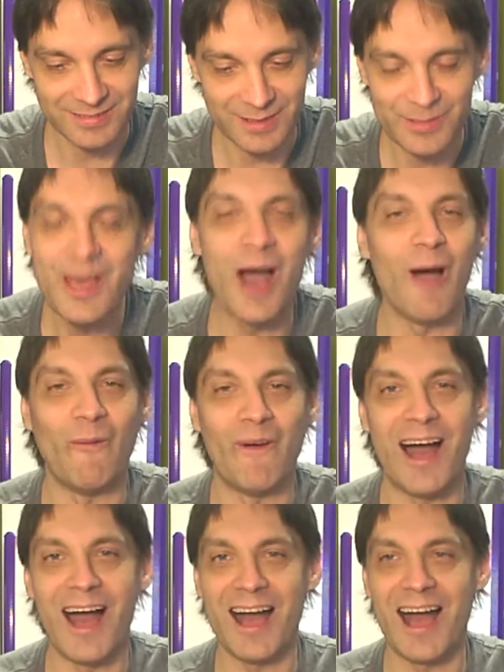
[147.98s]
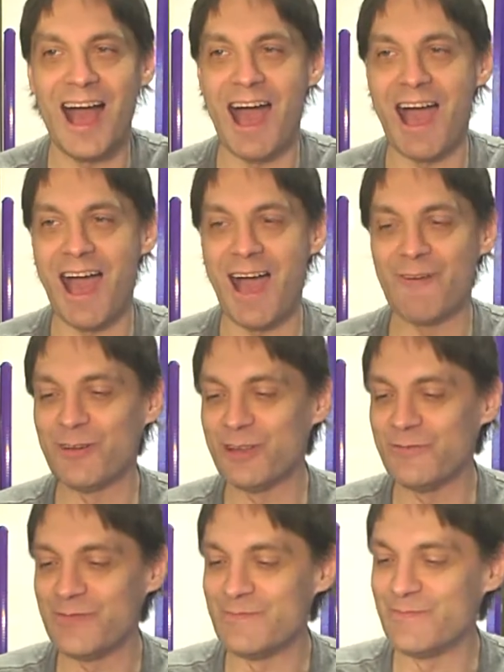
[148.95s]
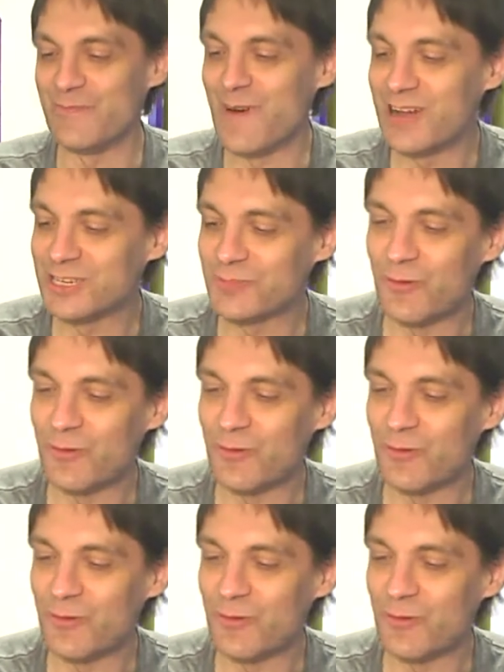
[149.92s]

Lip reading: No. I would have been much